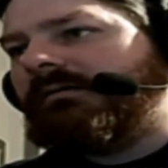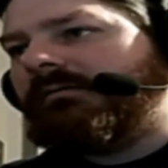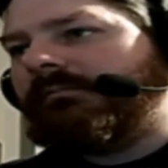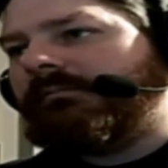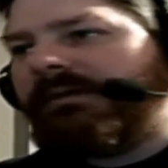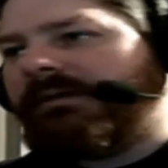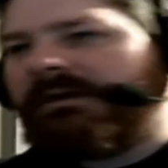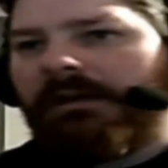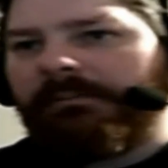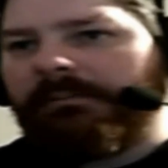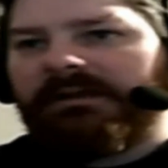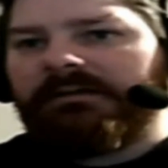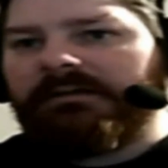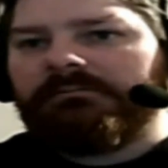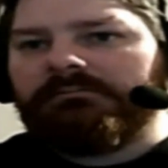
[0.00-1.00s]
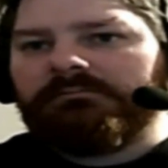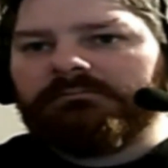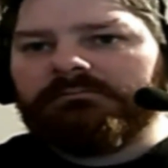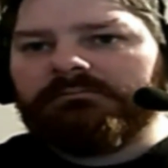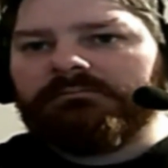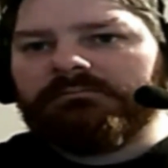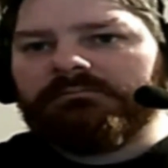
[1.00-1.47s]
becoming
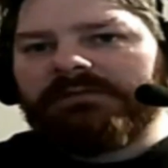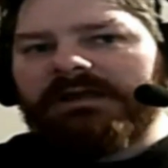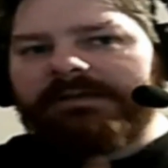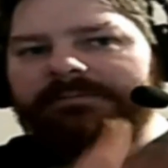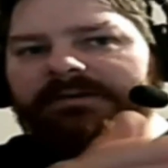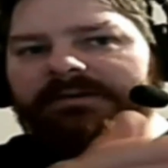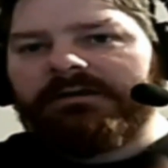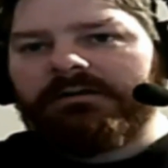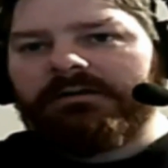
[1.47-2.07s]
Chimera,